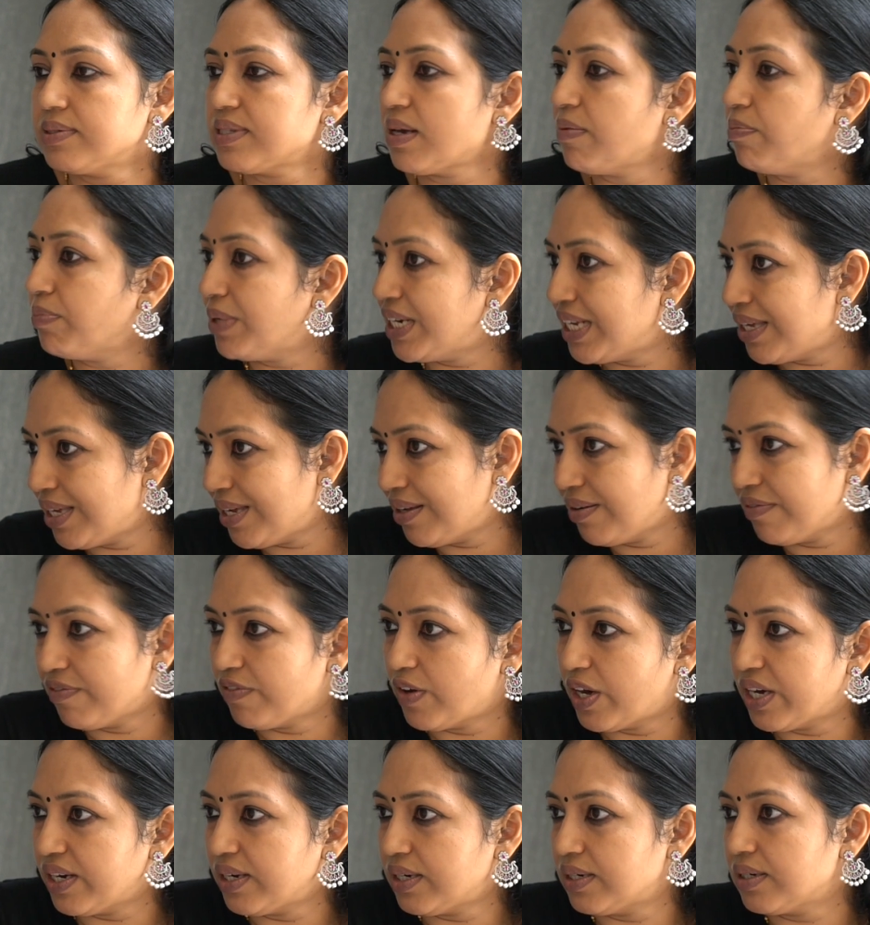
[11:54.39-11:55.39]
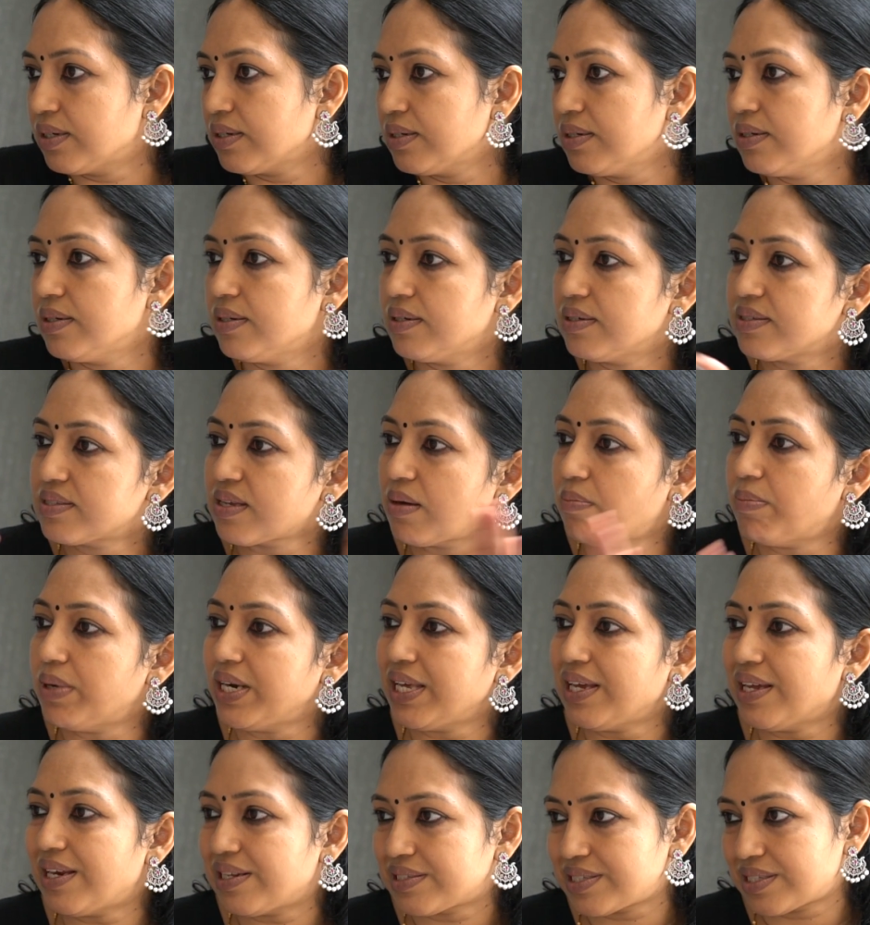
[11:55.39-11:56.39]
somebody worked,
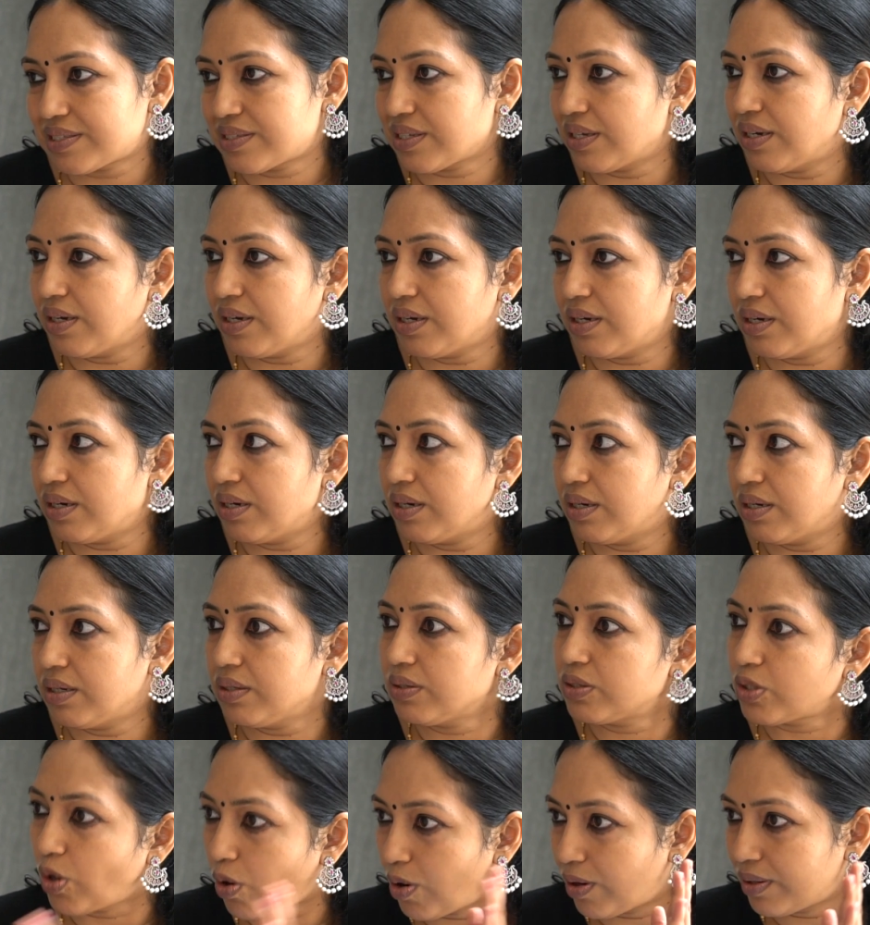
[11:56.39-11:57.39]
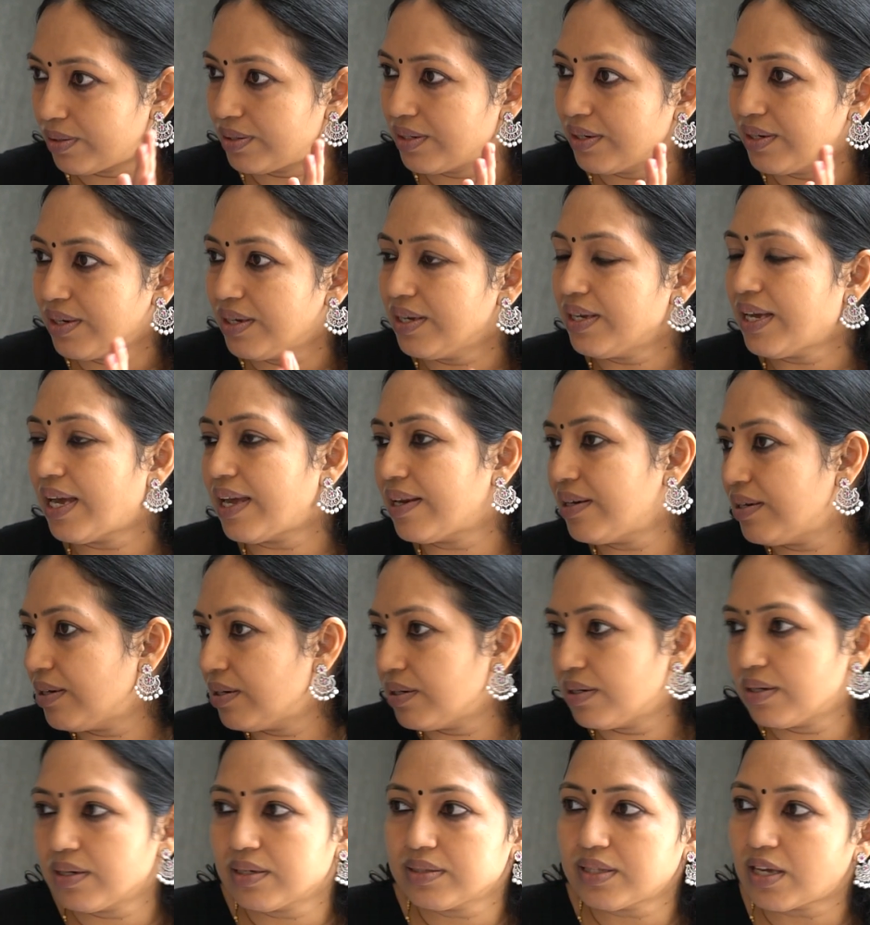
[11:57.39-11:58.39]
somebody else thought, and
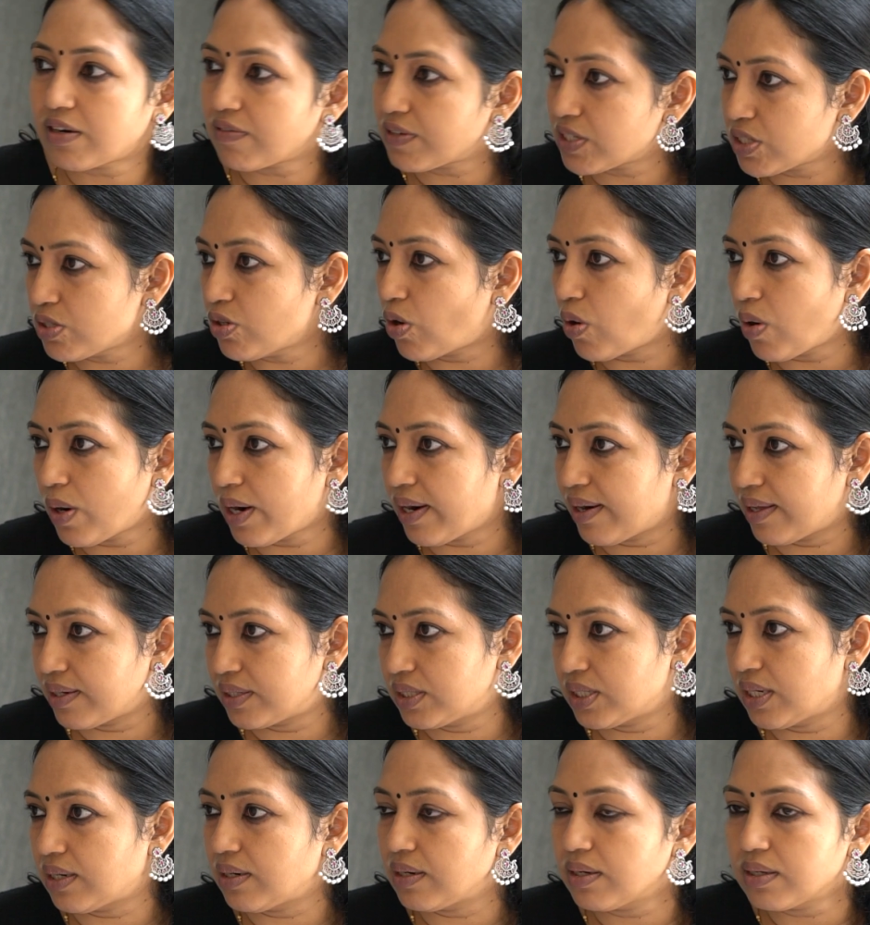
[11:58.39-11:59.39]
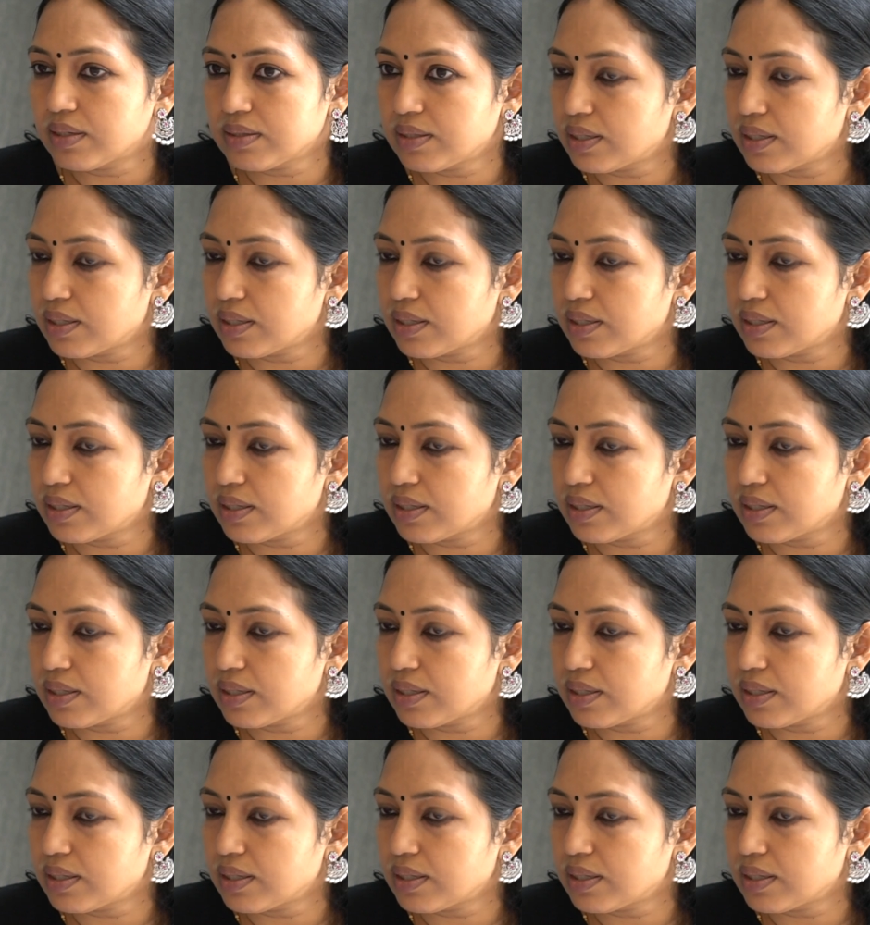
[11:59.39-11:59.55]
there was no connection.